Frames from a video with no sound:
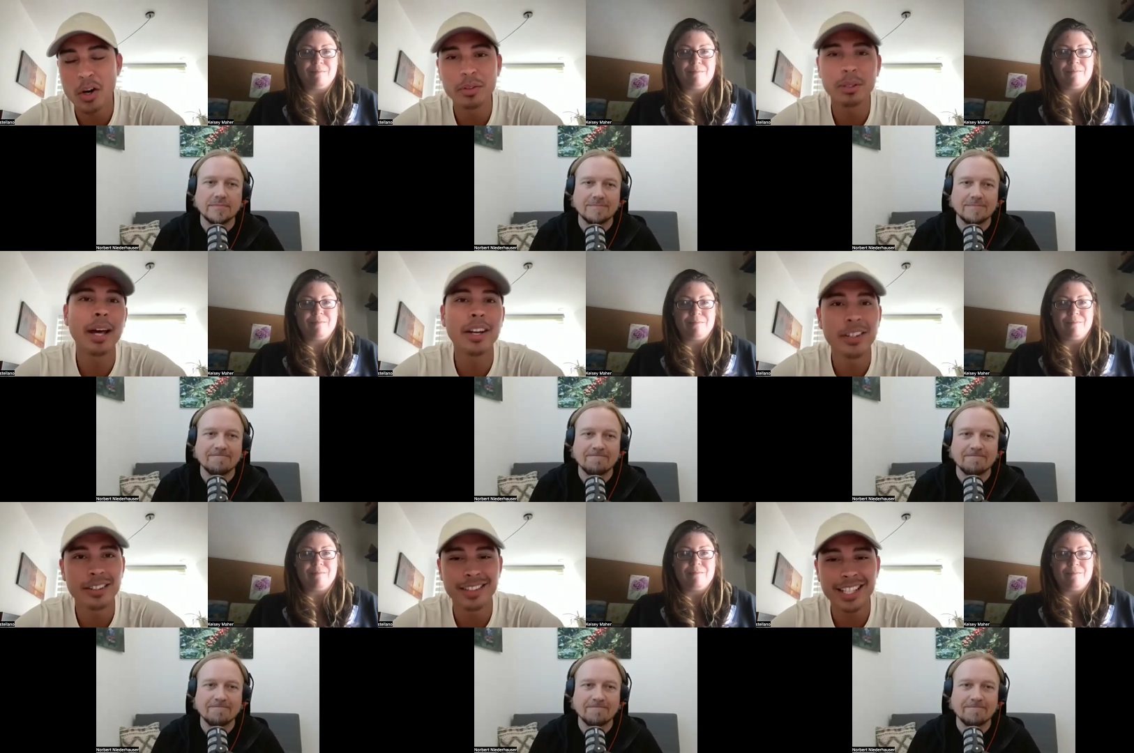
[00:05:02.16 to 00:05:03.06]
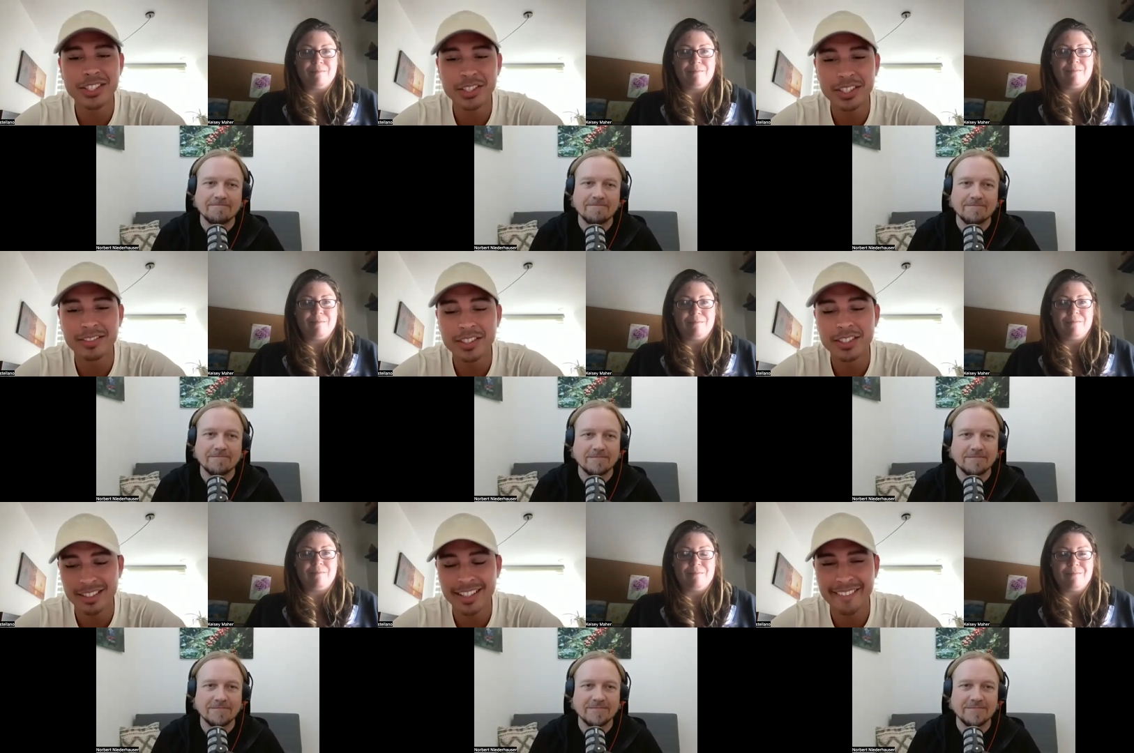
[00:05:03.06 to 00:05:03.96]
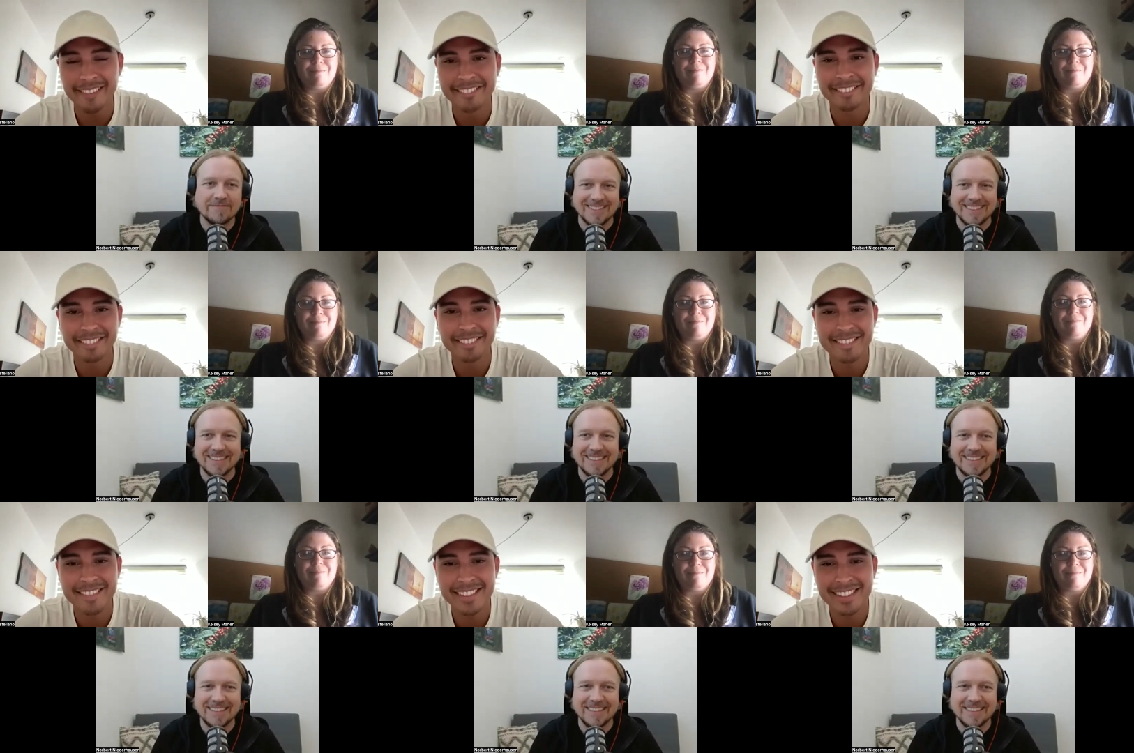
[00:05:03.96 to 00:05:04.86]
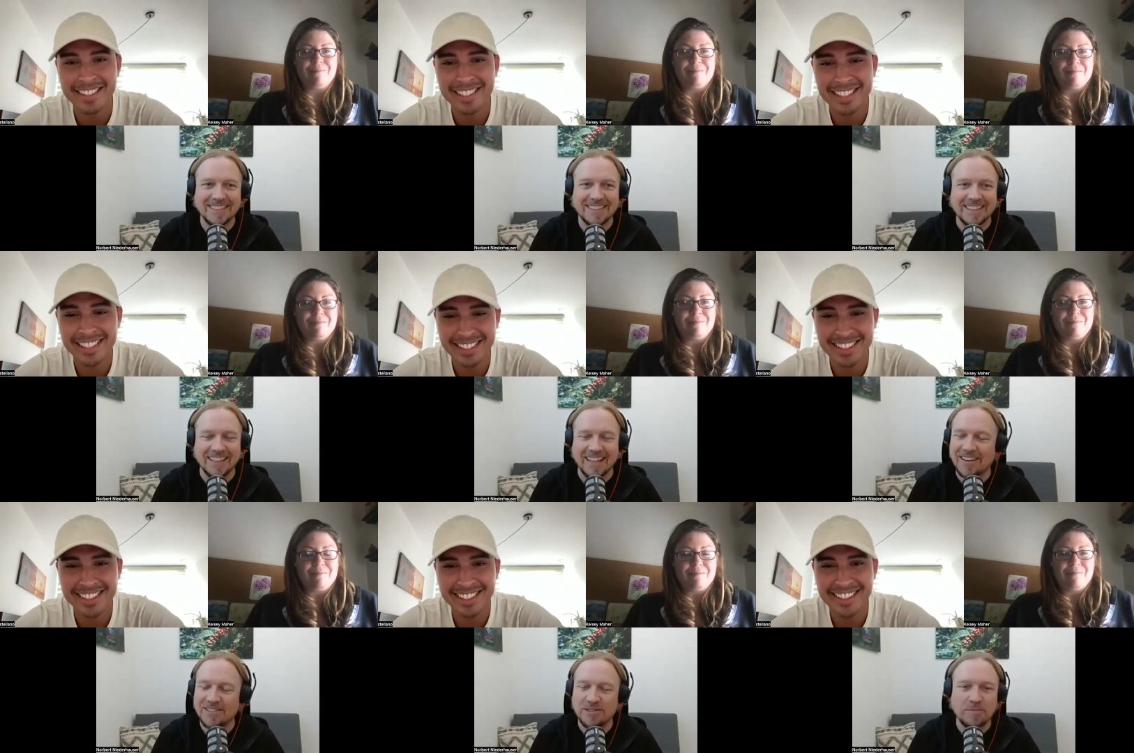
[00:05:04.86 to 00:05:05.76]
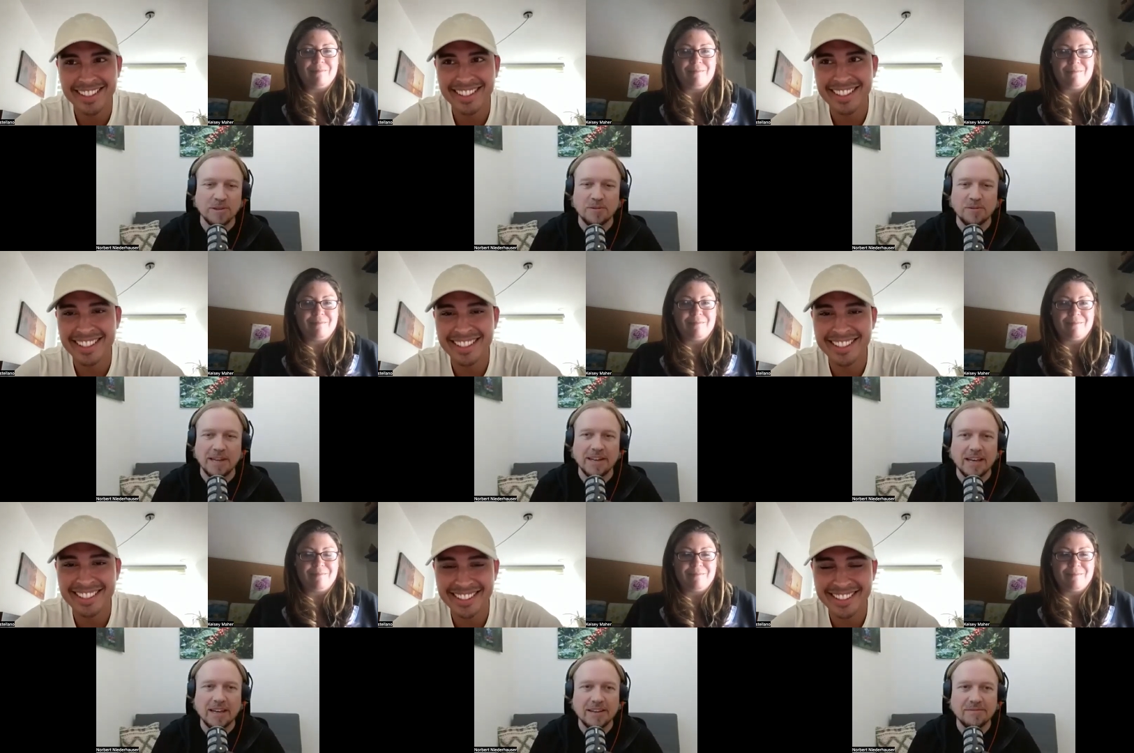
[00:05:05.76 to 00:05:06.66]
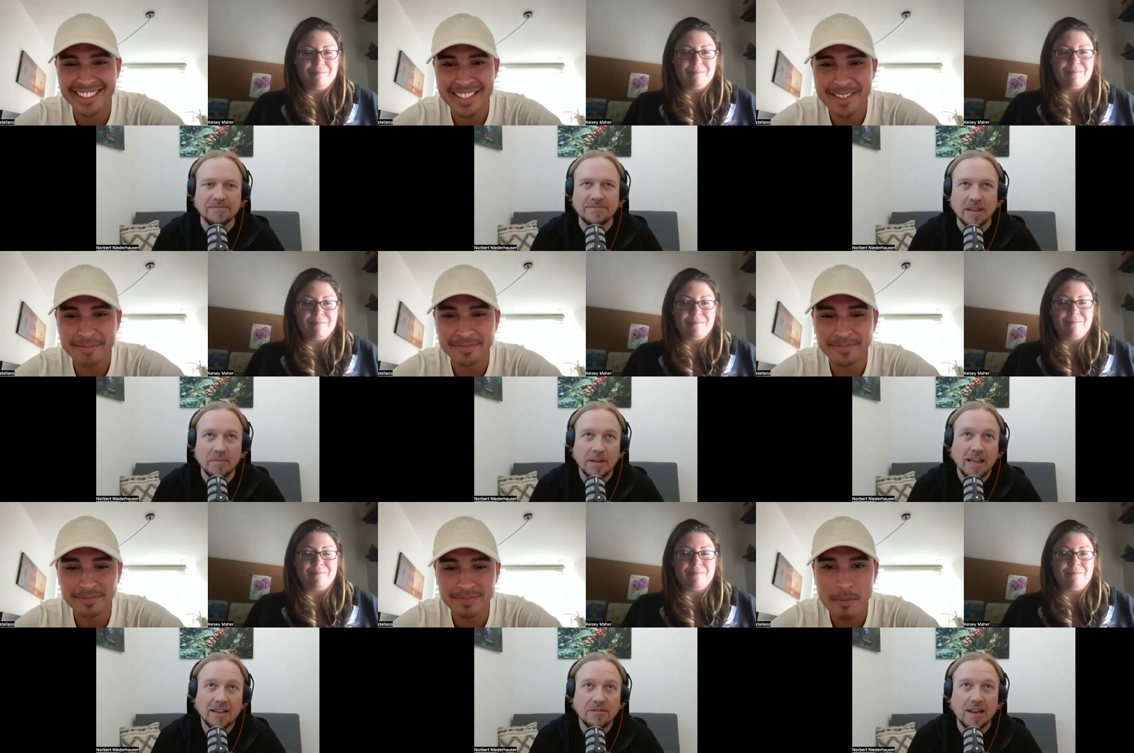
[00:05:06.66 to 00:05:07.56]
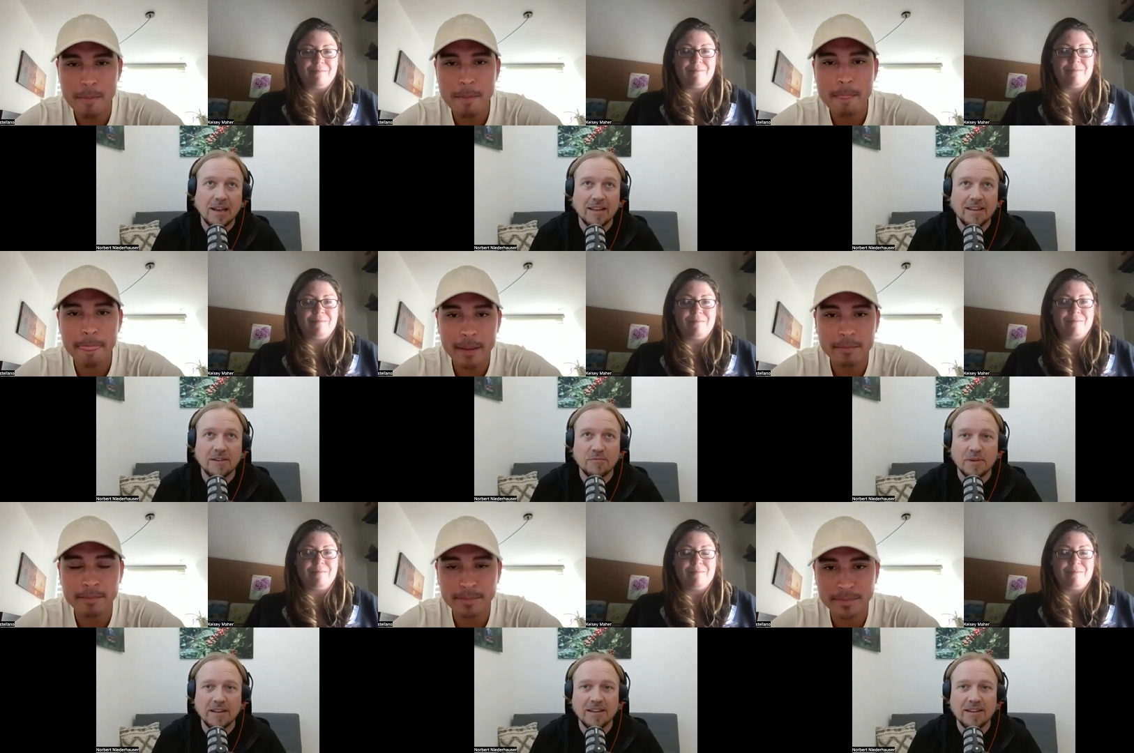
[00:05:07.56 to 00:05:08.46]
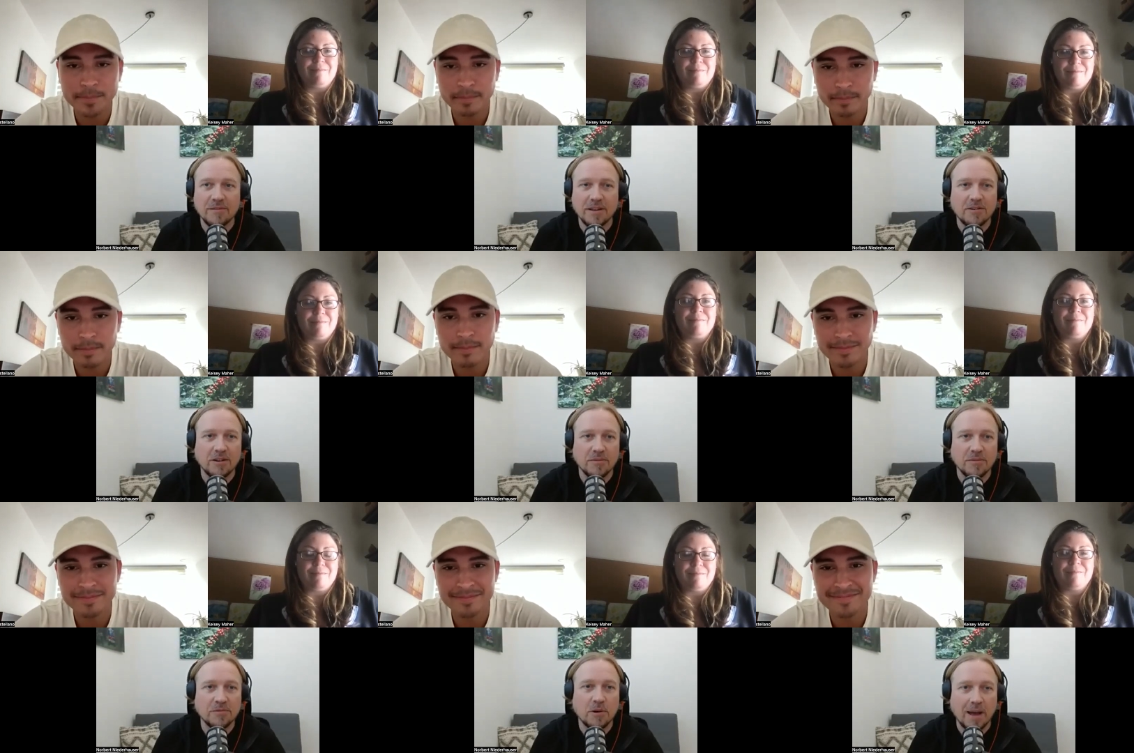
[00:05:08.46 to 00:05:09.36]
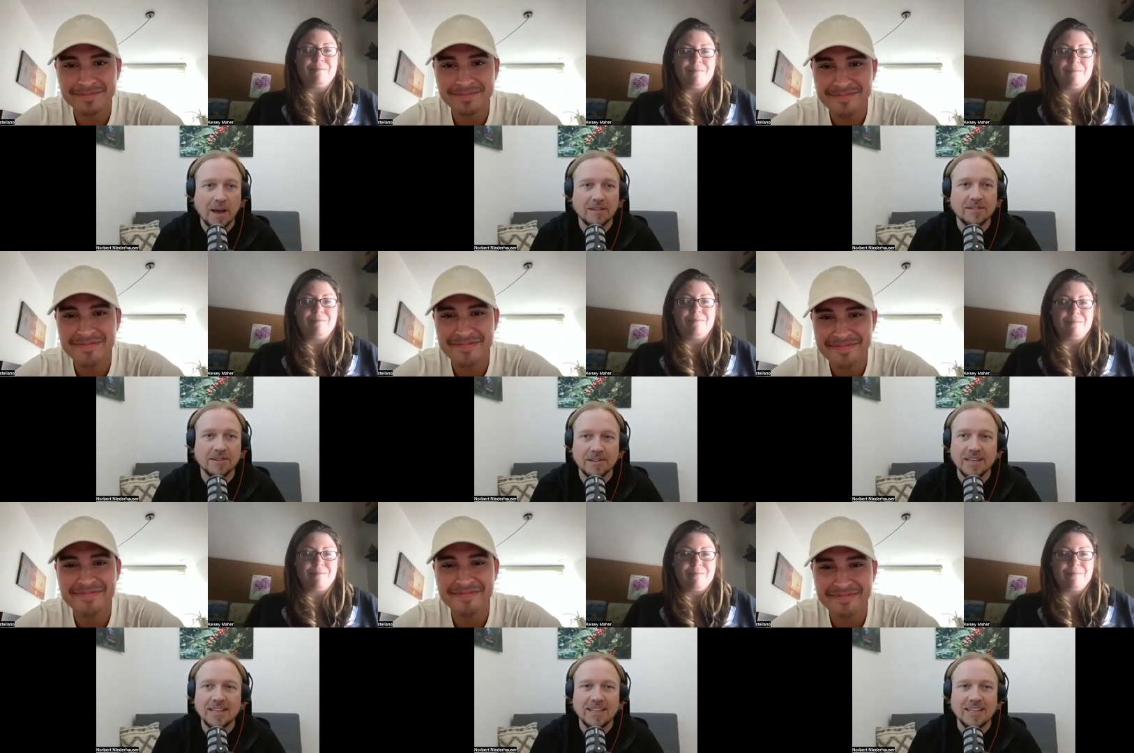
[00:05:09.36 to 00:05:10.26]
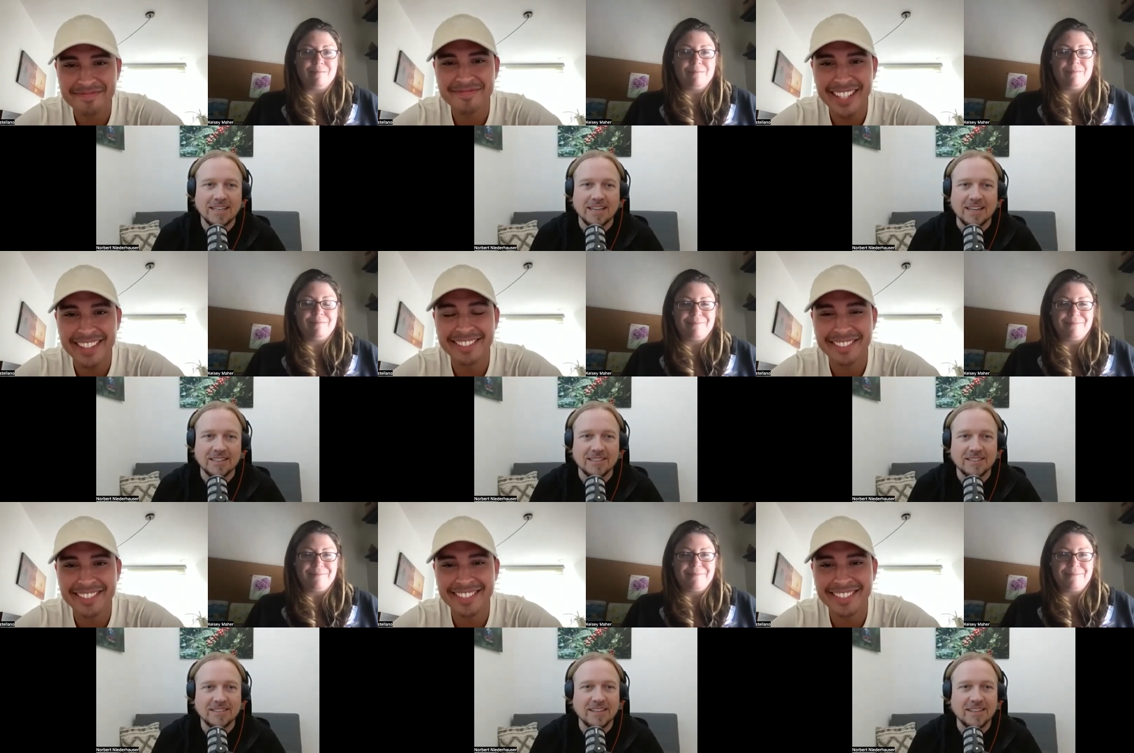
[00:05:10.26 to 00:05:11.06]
Speaker 1: better the industry in the future. So yeah.
Speaker 2: Yeah, super cool, man. Um, I mean, I can relate. I've been living in Colombia for a while, so uh, this yeah. is